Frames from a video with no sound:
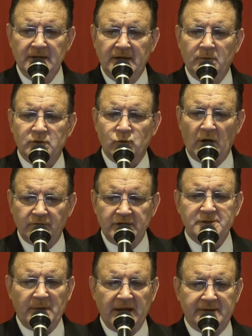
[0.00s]
He was well
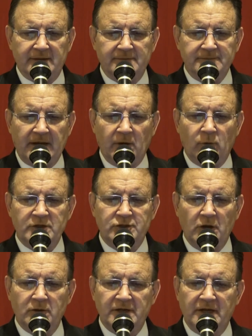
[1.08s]
respected. I always
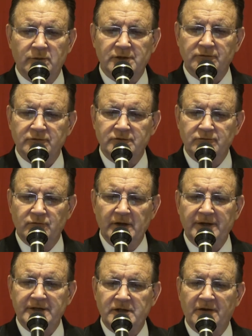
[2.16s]
joke that he was a
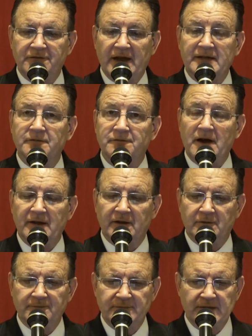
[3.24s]
really tough act to
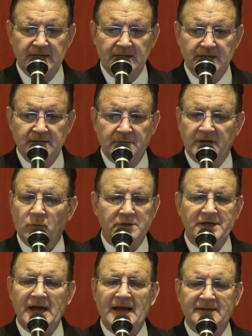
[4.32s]
follow, but he
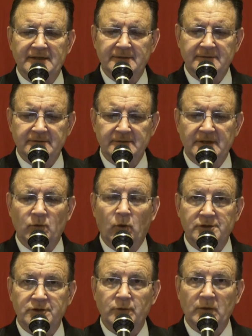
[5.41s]
wasn't acting. He
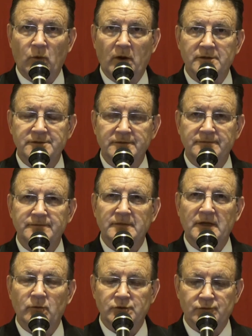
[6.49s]
was who he was.
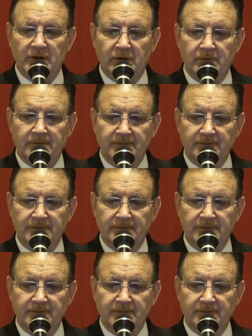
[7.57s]
He was real.